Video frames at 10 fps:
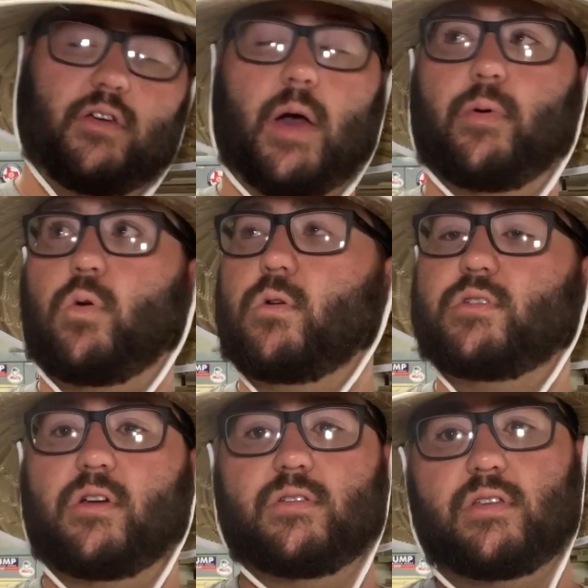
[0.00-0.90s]

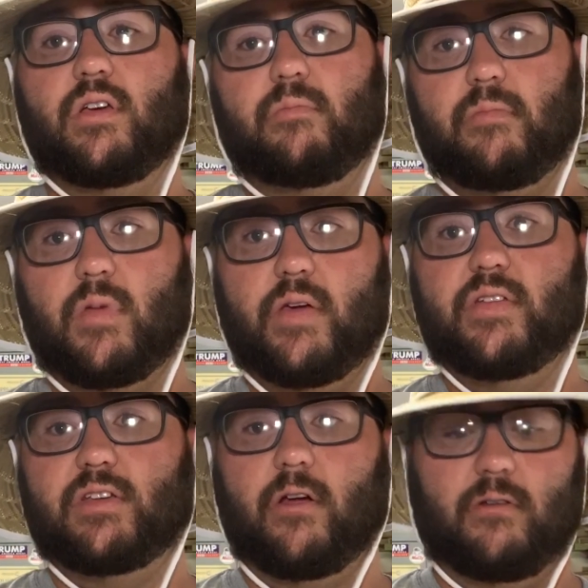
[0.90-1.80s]
give
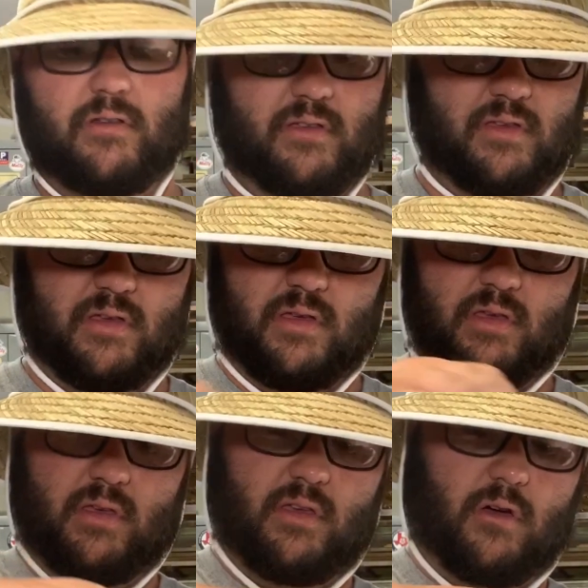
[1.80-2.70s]
it a turn
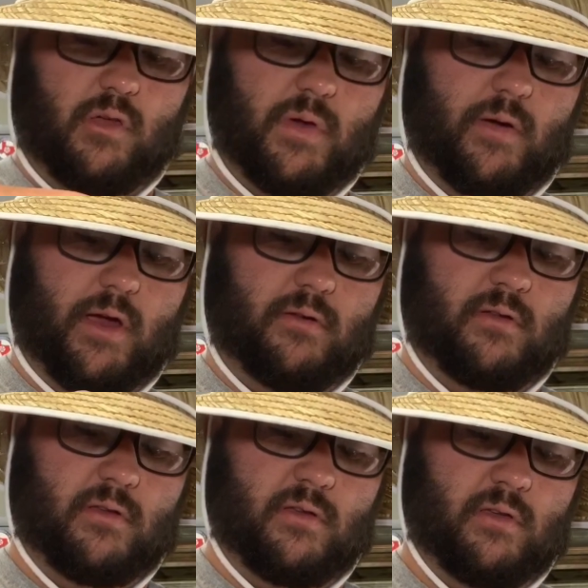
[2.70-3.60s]
all the way
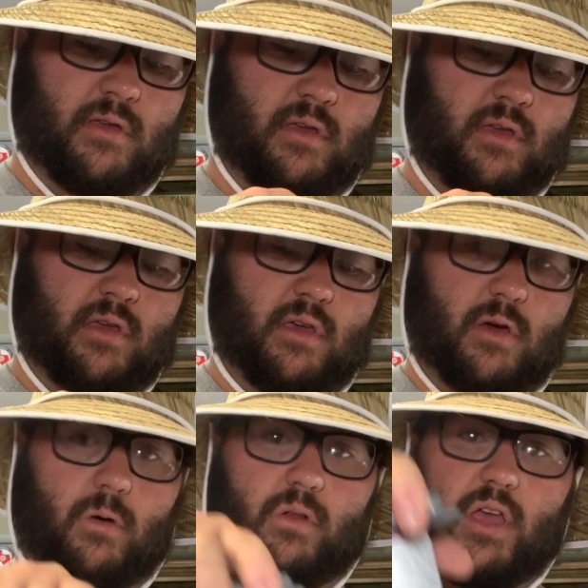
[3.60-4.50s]
around.
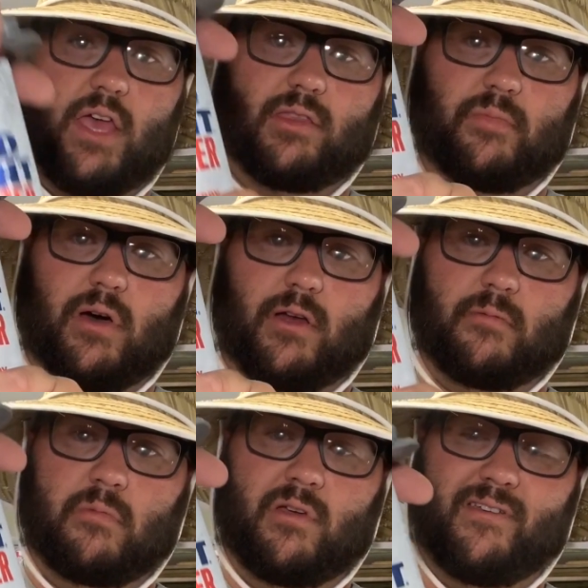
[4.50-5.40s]
Hold it at the
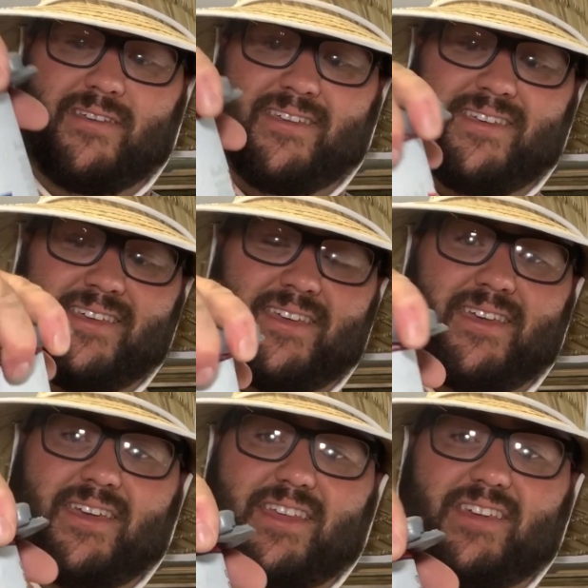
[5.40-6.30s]
bottom,
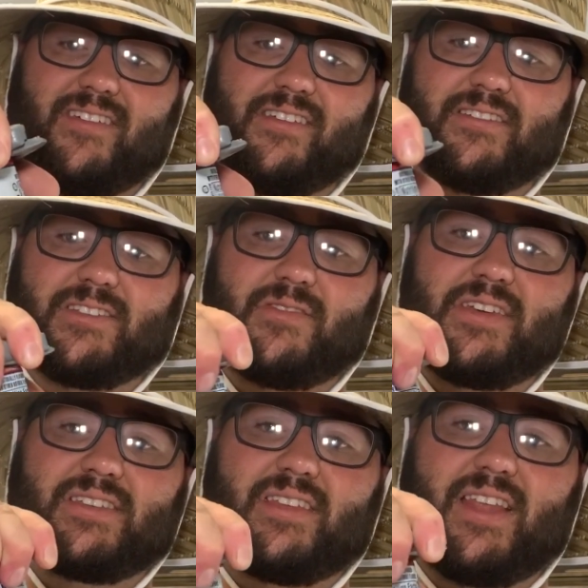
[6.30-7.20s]
and you get a good
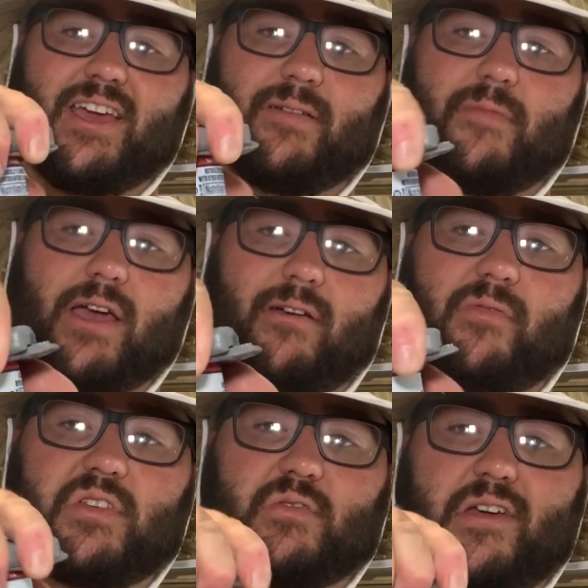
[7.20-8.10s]
squeeze. And then I come back
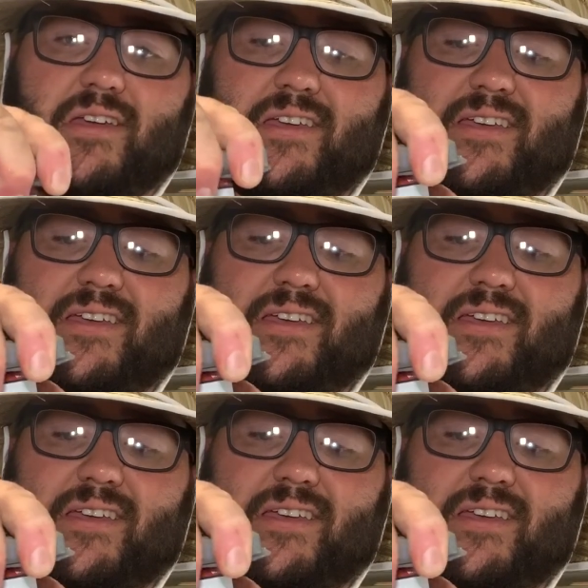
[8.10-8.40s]
around this way.